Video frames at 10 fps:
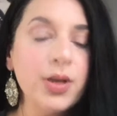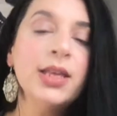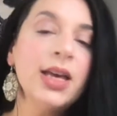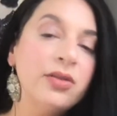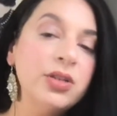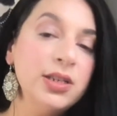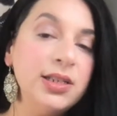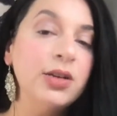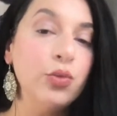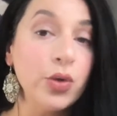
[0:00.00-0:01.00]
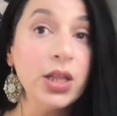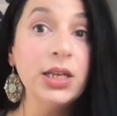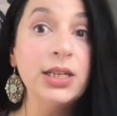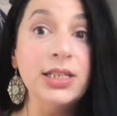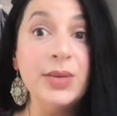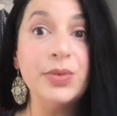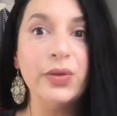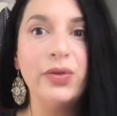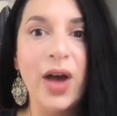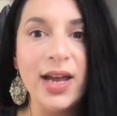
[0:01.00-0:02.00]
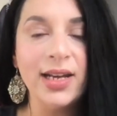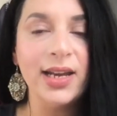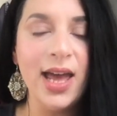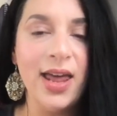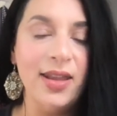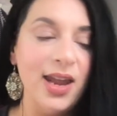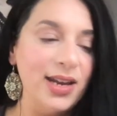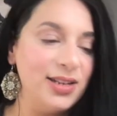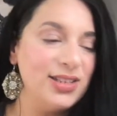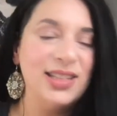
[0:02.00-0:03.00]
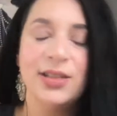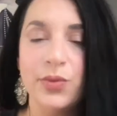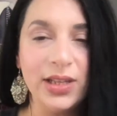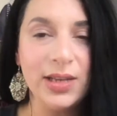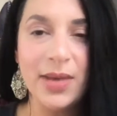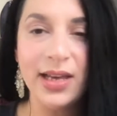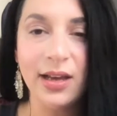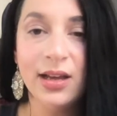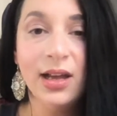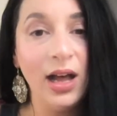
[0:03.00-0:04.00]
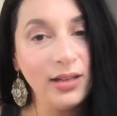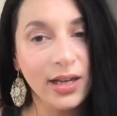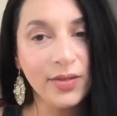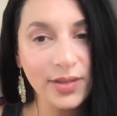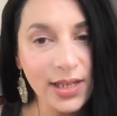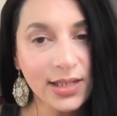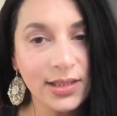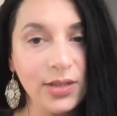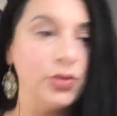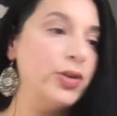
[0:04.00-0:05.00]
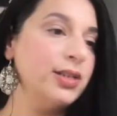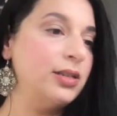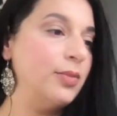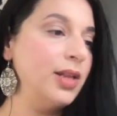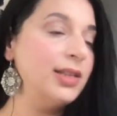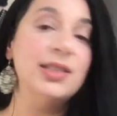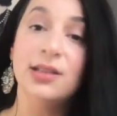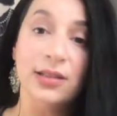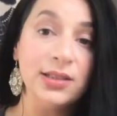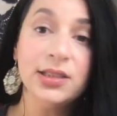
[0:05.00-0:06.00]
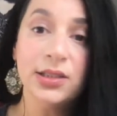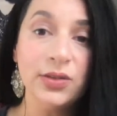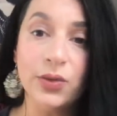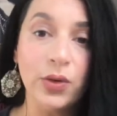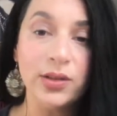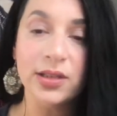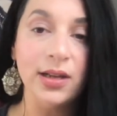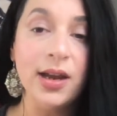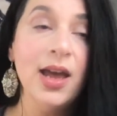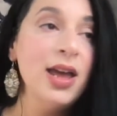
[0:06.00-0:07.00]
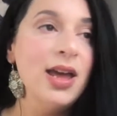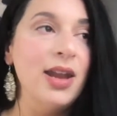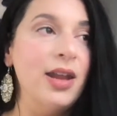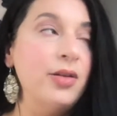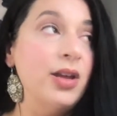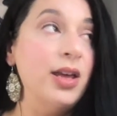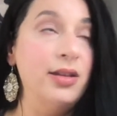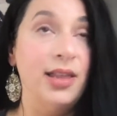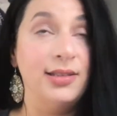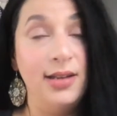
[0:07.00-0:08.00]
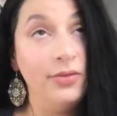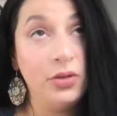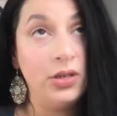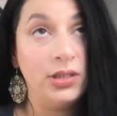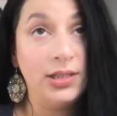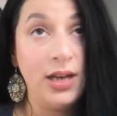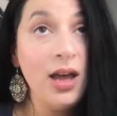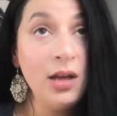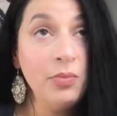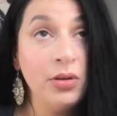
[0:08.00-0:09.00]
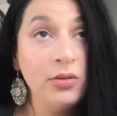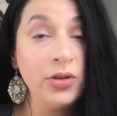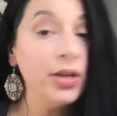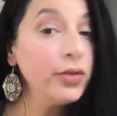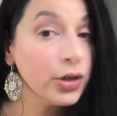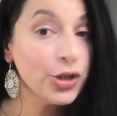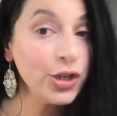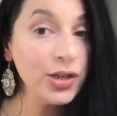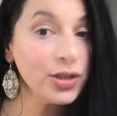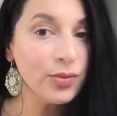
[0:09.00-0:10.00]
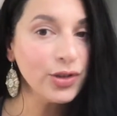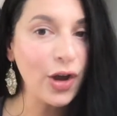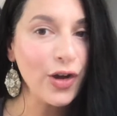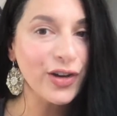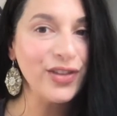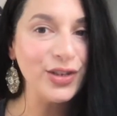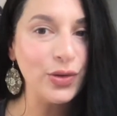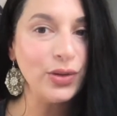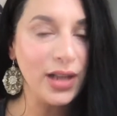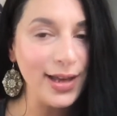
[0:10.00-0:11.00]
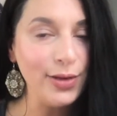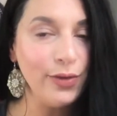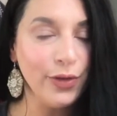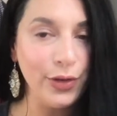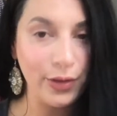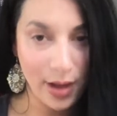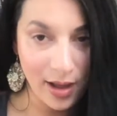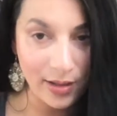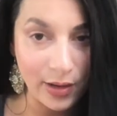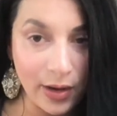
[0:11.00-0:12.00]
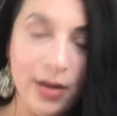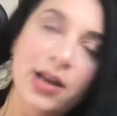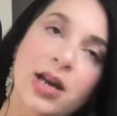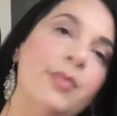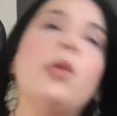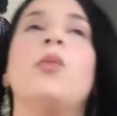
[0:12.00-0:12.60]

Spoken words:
have to dig really deep to find it, and then it just doesn't really make a lot of sense. There's racism that still exists, of course, and that's never going to stop. You're never going to change someone's heart if they don't like you for your color. But